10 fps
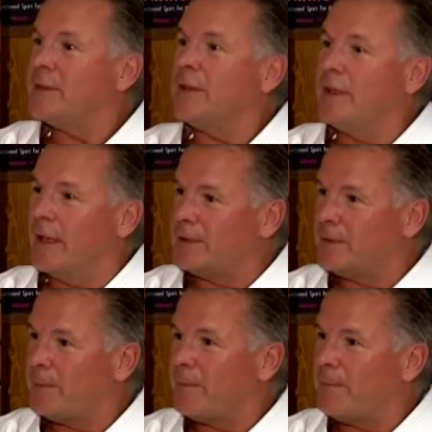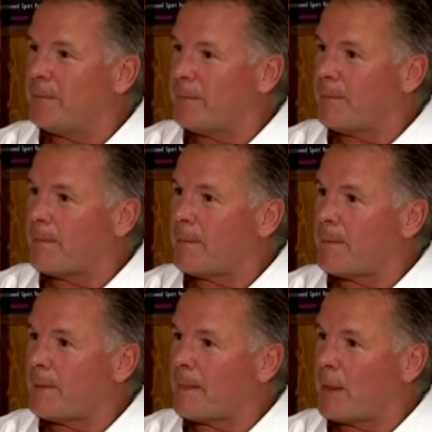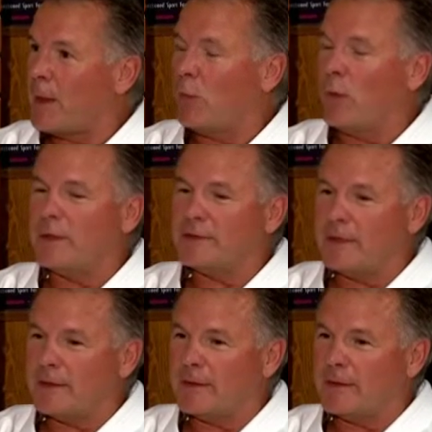it on. Yes. That was fun. It was. yeah,